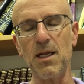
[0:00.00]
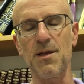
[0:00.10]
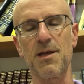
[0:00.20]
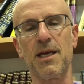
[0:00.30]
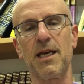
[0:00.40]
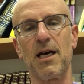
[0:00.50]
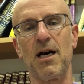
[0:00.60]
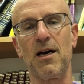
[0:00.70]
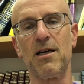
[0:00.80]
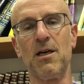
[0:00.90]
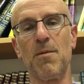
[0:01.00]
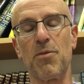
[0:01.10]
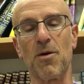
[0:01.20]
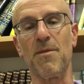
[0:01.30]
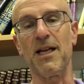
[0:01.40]

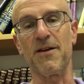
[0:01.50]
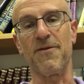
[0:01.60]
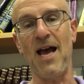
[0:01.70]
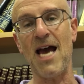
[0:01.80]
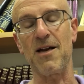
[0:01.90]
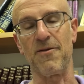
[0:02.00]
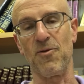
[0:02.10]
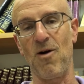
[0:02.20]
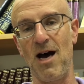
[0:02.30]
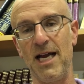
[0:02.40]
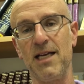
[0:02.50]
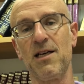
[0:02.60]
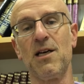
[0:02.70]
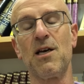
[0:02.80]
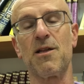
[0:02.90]
permitted vat of wine,
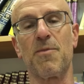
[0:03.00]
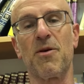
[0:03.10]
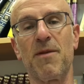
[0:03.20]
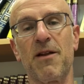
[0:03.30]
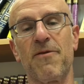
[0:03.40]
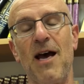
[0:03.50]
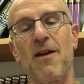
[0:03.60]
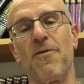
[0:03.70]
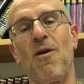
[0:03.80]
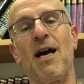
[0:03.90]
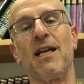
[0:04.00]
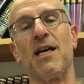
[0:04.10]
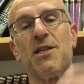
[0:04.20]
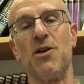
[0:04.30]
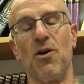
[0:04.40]
the permitted vat of wine
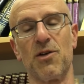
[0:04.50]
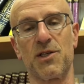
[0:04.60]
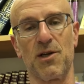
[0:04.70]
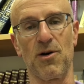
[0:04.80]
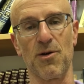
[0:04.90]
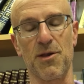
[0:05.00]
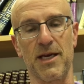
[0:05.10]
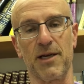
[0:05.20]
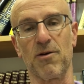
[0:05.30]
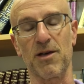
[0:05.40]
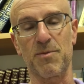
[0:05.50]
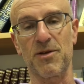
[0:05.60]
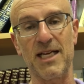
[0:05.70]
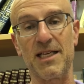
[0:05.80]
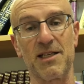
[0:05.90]
annuls the whole thing, or it
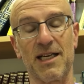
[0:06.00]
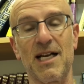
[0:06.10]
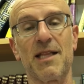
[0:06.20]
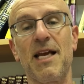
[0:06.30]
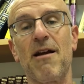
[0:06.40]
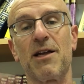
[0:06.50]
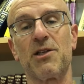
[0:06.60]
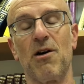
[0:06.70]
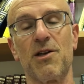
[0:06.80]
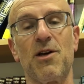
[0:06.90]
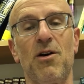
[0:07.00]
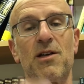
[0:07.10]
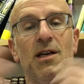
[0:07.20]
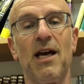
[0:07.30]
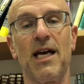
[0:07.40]
pretends like not there, it's all
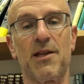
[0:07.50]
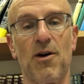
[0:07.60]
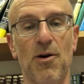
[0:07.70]
annulled, and the